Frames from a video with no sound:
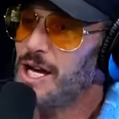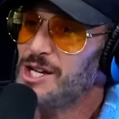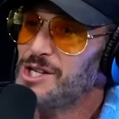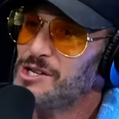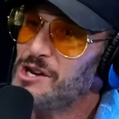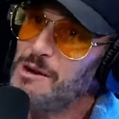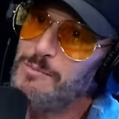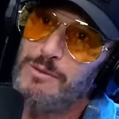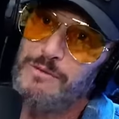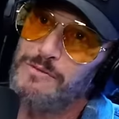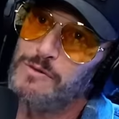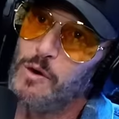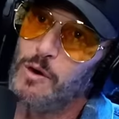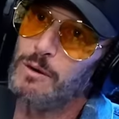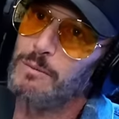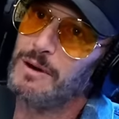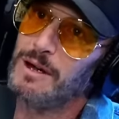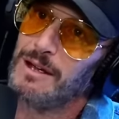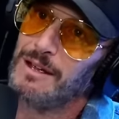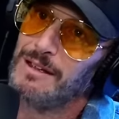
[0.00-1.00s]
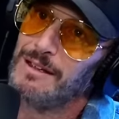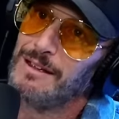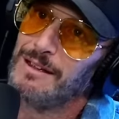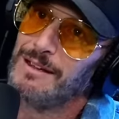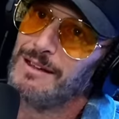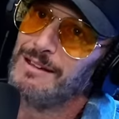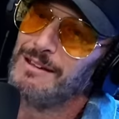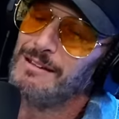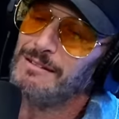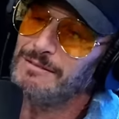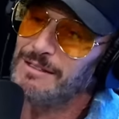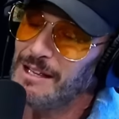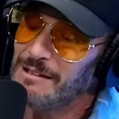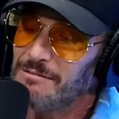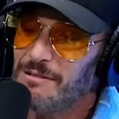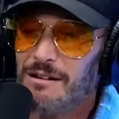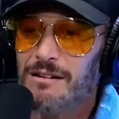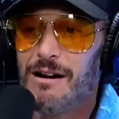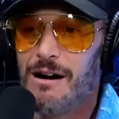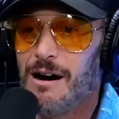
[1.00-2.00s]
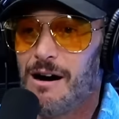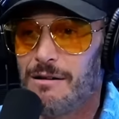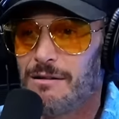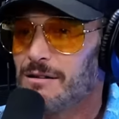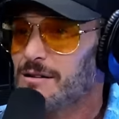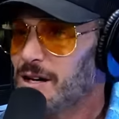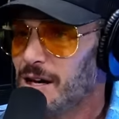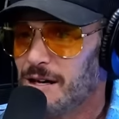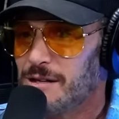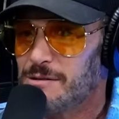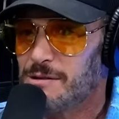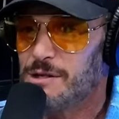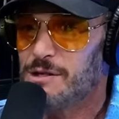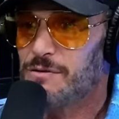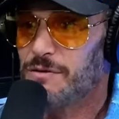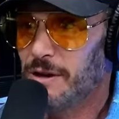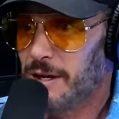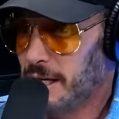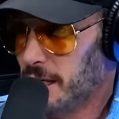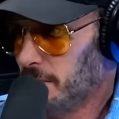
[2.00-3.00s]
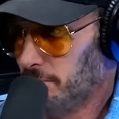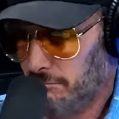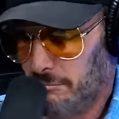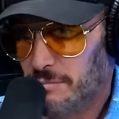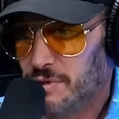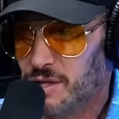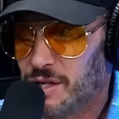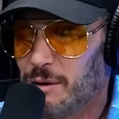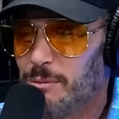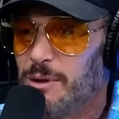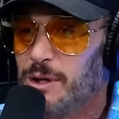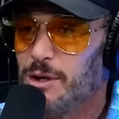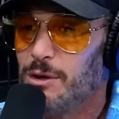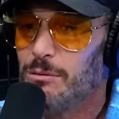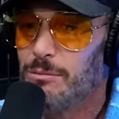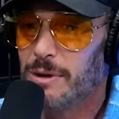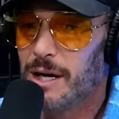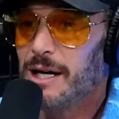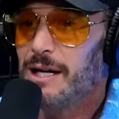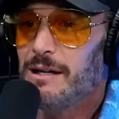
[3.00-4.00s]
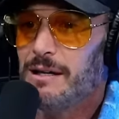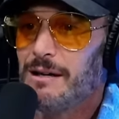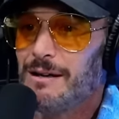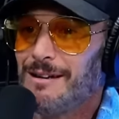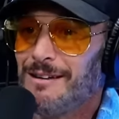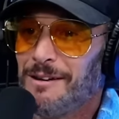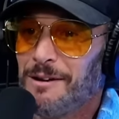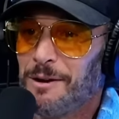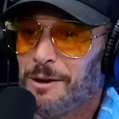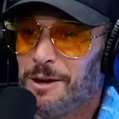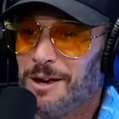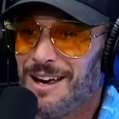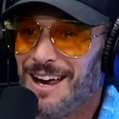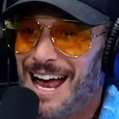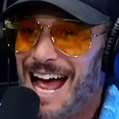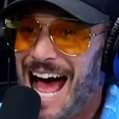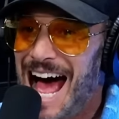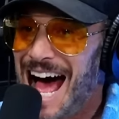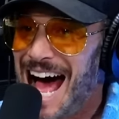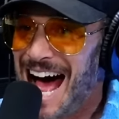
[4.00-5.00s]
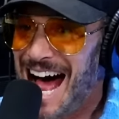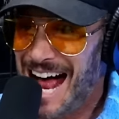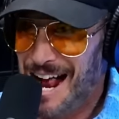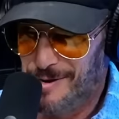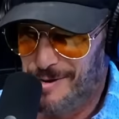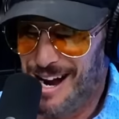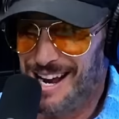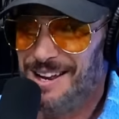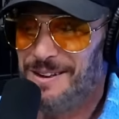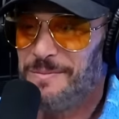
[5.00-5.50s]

shape, or form think the Holocaust is funny. Some of you might, right?